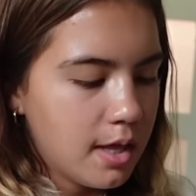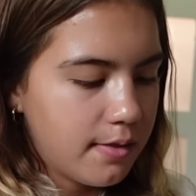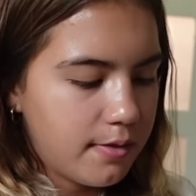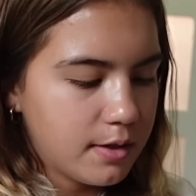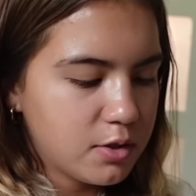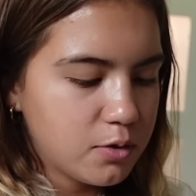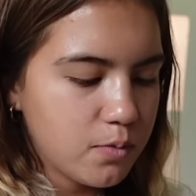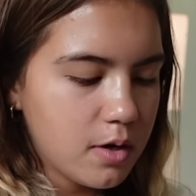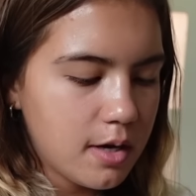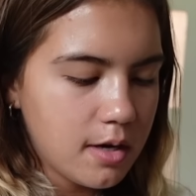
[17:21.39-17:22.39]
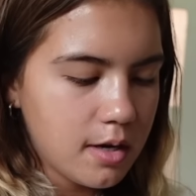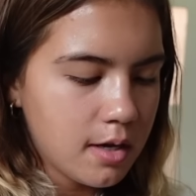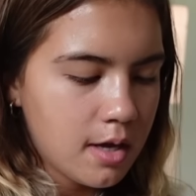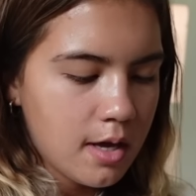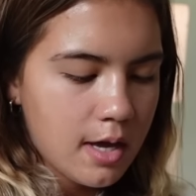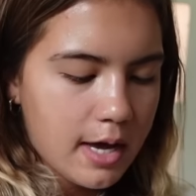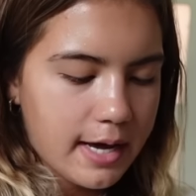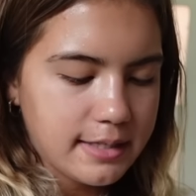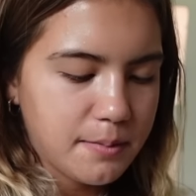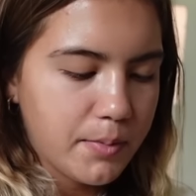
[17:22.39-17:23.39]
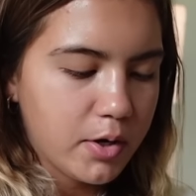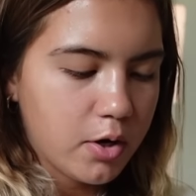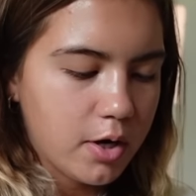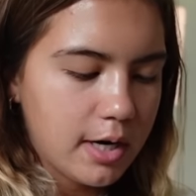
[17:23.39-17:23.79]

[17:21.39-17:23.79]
This one has a memory card,